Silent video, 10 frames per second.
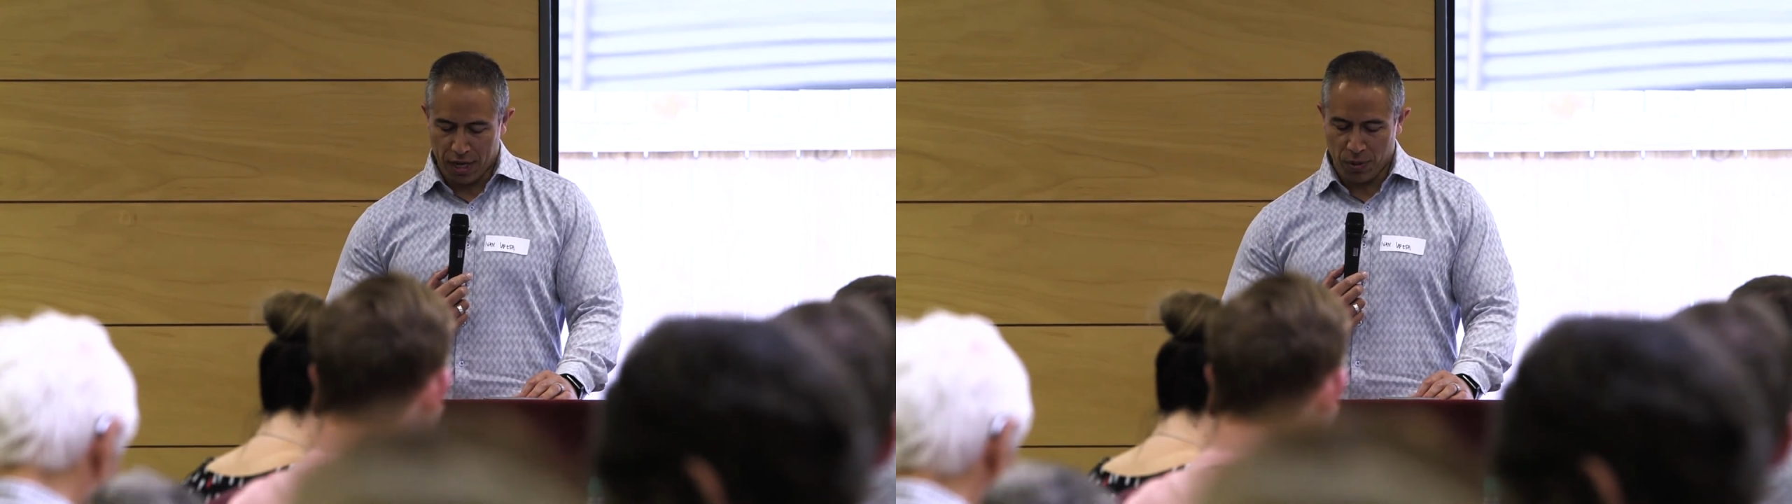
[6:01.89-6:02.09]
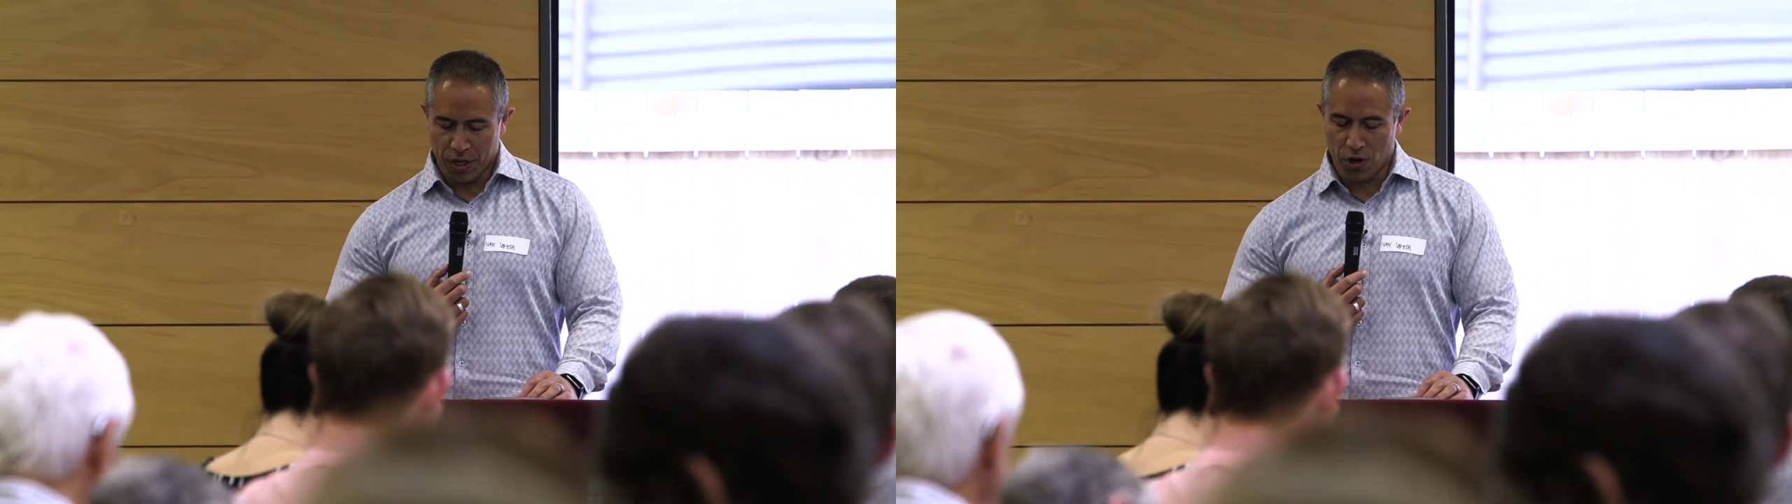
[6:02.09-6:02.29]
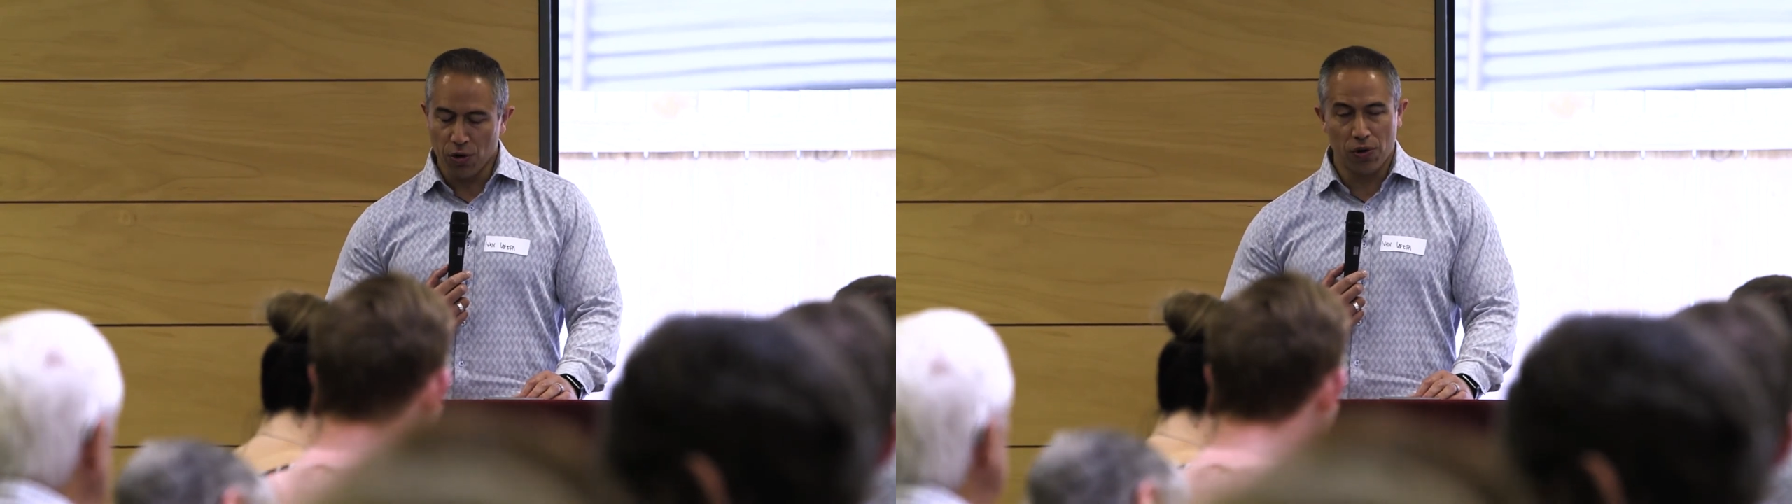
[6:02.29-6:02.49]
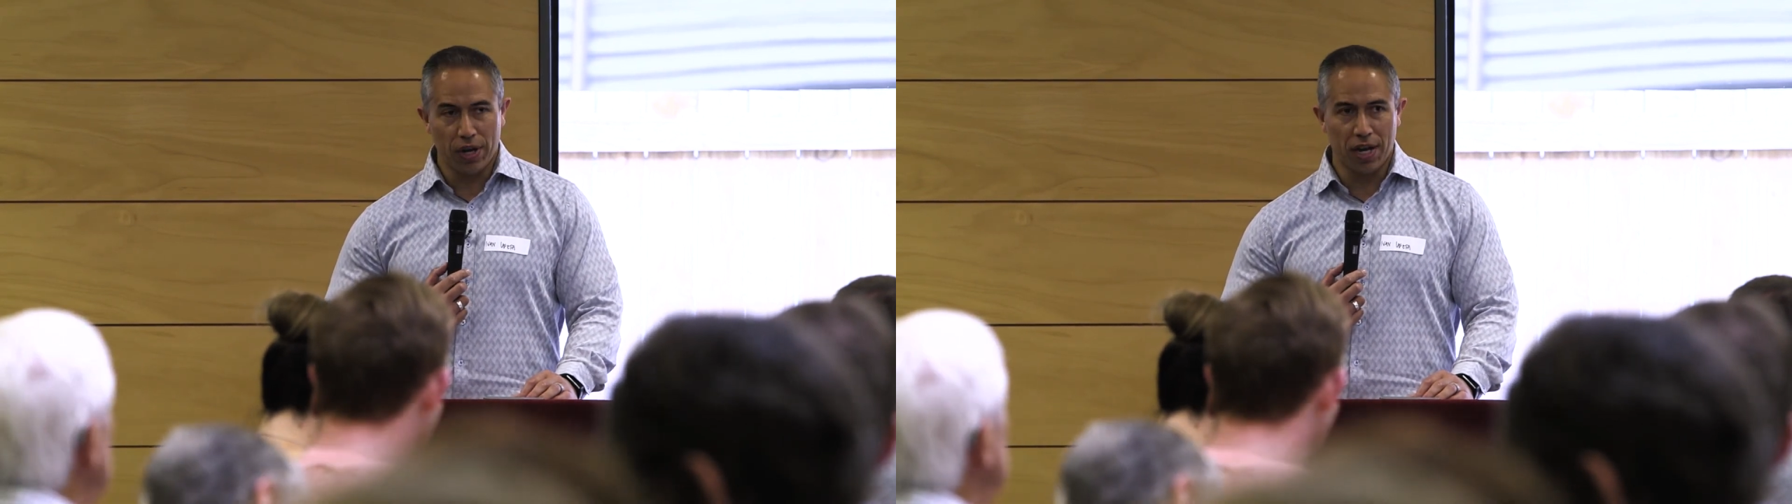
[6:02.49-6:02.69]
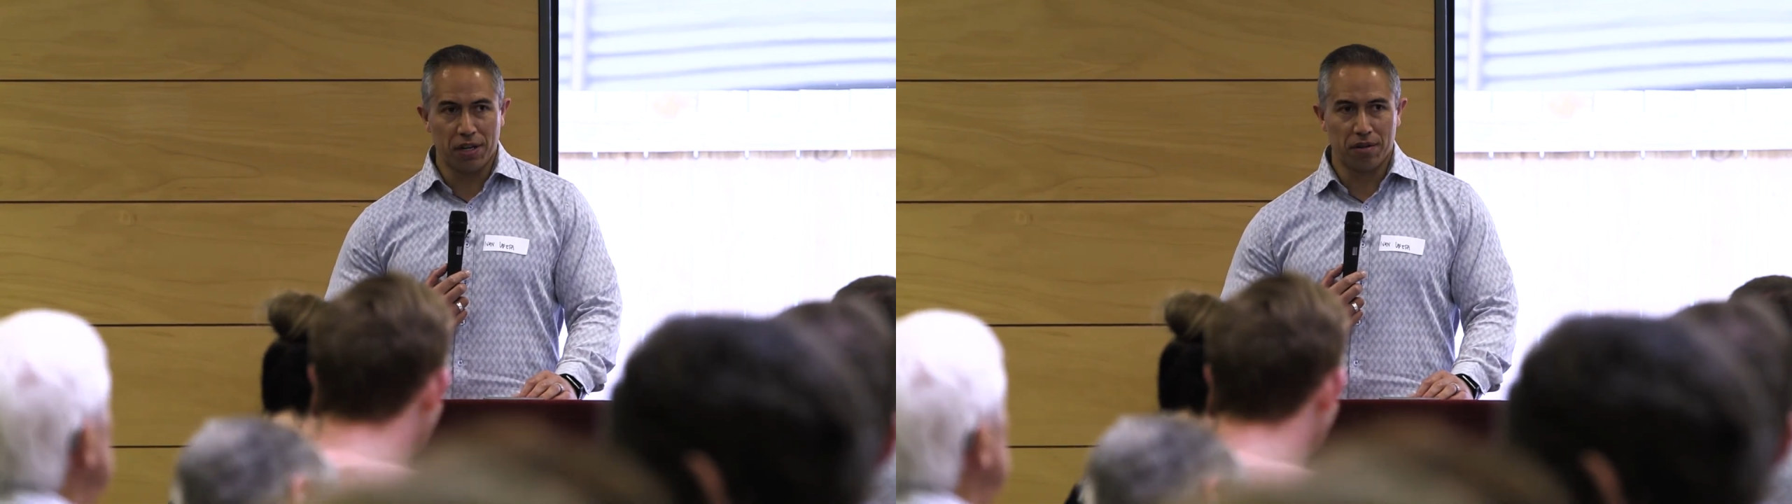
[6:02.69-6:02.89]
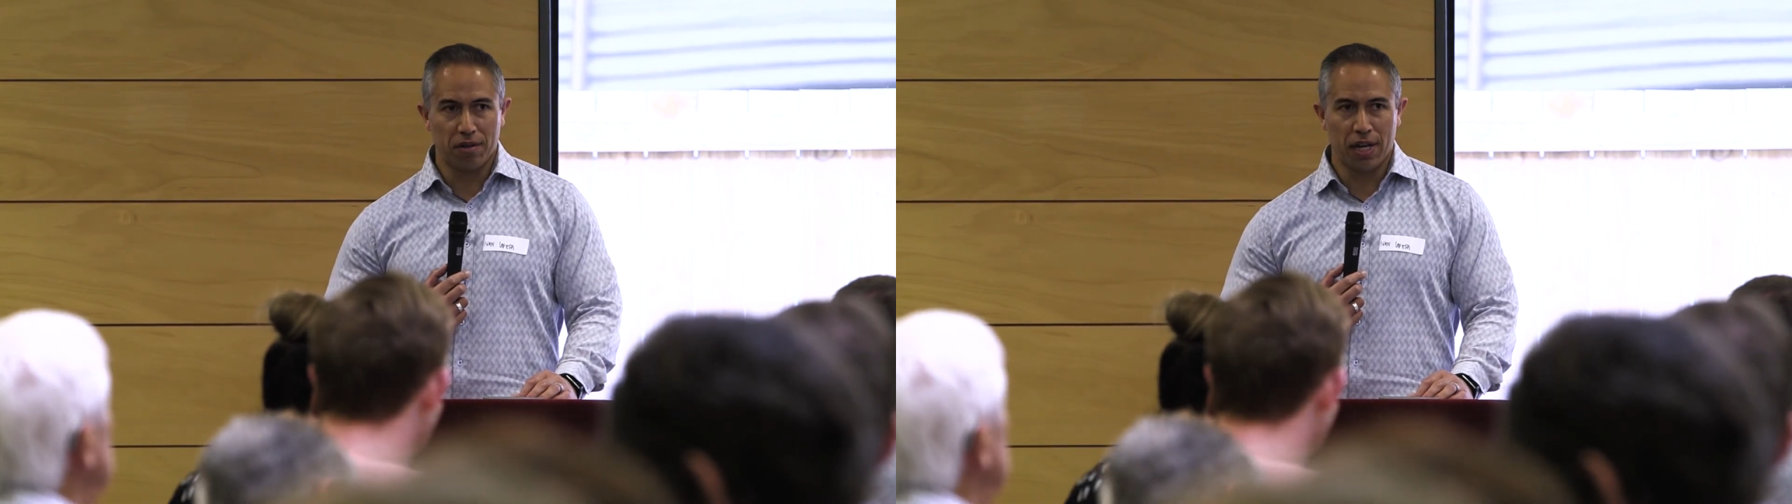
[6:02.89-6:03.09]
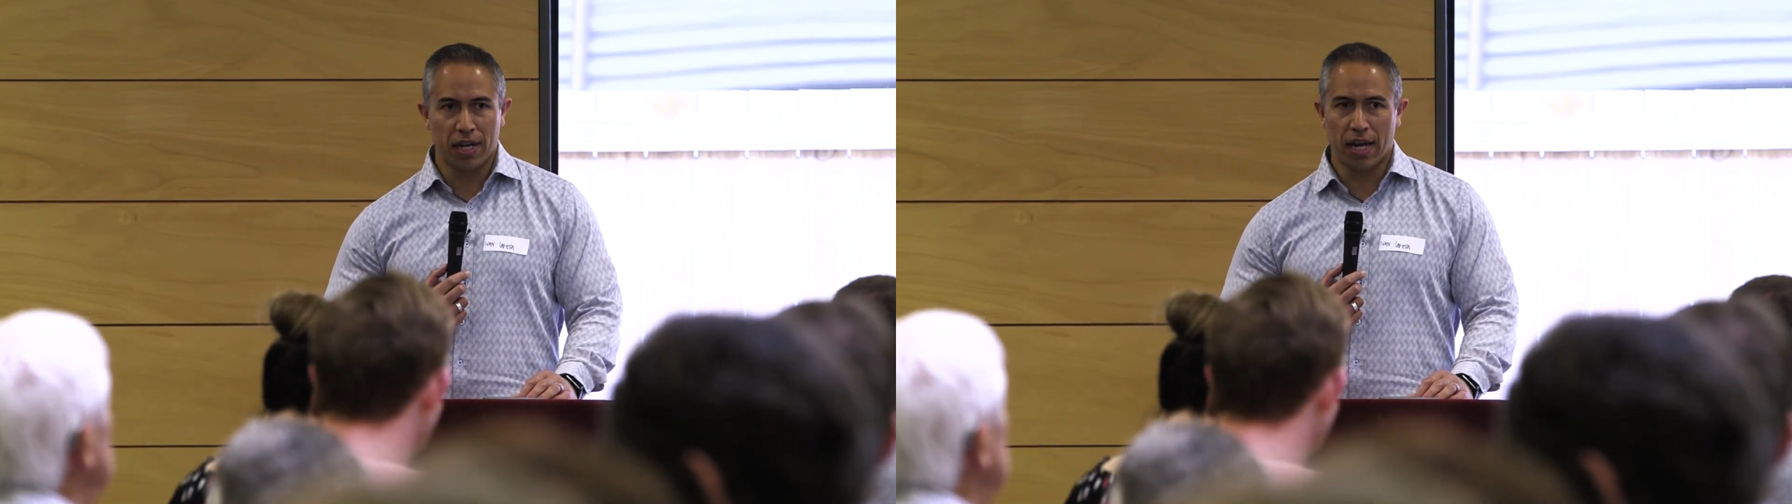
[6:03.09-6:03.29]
How do we co-create an